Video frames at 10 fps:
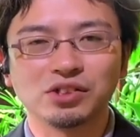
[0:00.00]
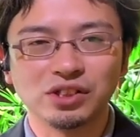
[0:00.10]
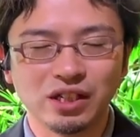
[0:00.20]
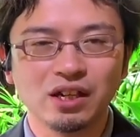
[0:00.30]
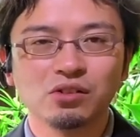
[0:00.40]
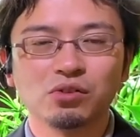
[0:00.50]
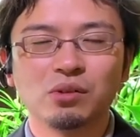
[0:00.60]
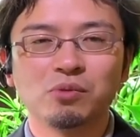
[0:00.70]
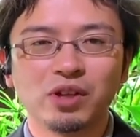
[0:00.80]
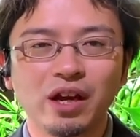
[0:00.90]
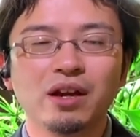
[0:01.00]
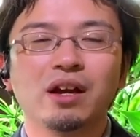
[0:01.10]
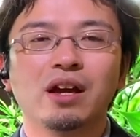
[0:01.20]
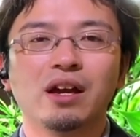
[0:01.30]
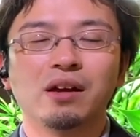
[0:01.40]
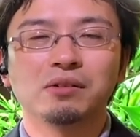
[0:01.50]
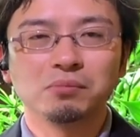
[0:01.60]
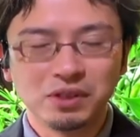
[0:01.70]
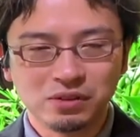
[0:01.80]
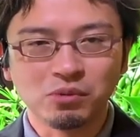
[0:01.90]
to just place the
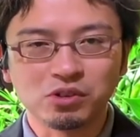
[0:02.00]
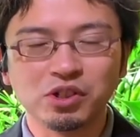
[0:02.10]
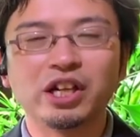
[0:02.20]
stones,